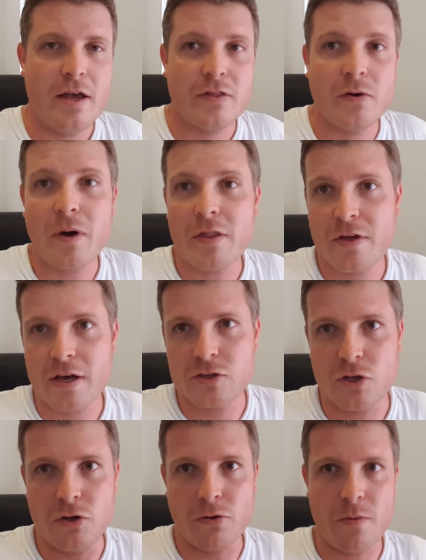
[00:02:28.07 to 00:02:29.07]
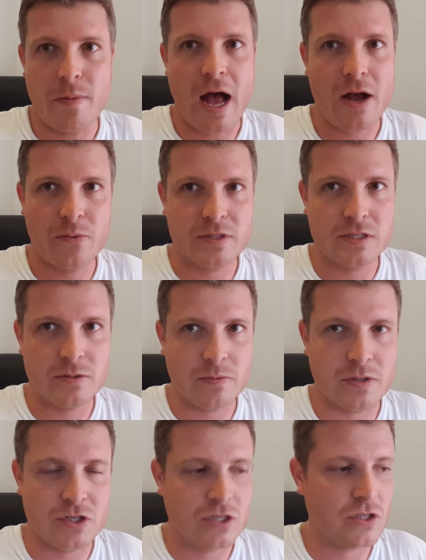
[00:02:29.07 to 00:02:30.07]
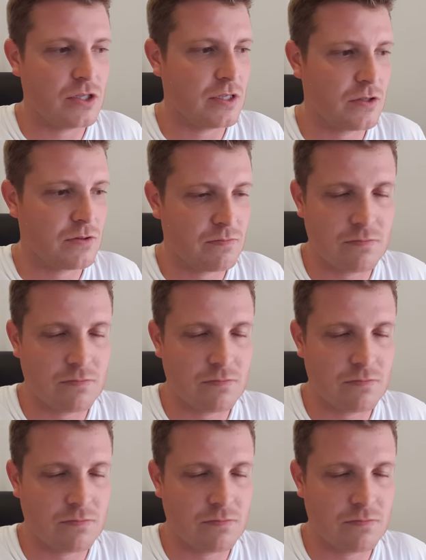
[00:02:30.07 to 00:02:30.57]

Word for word: the 1,000 euro mark, was which is just